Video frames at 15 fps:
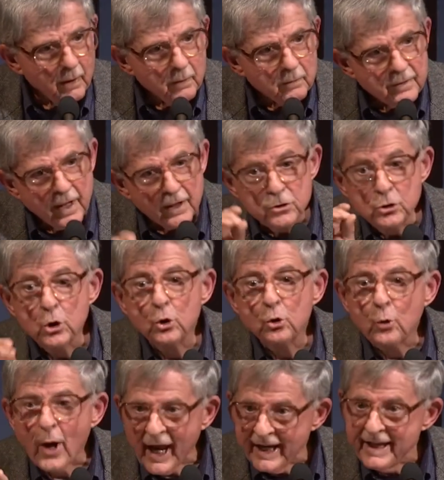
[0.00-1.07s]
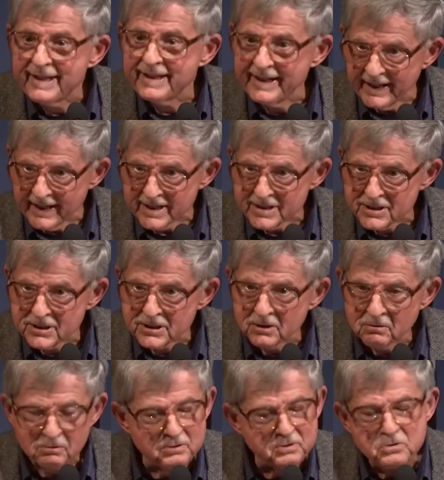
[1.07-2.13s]
The new atheists,
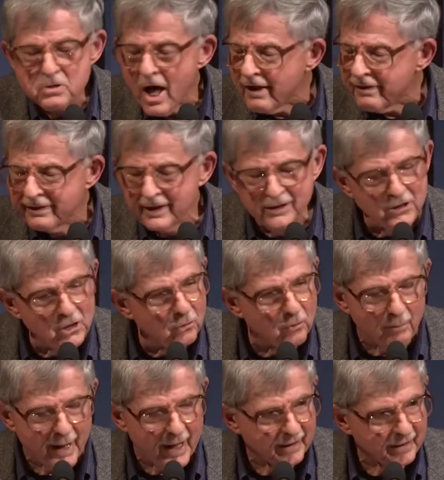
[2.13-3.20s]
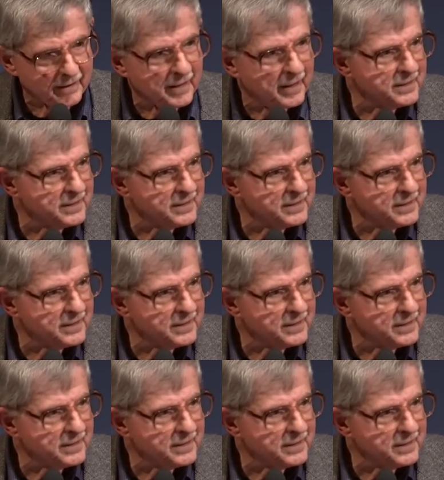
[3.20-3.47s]
nothing new about it.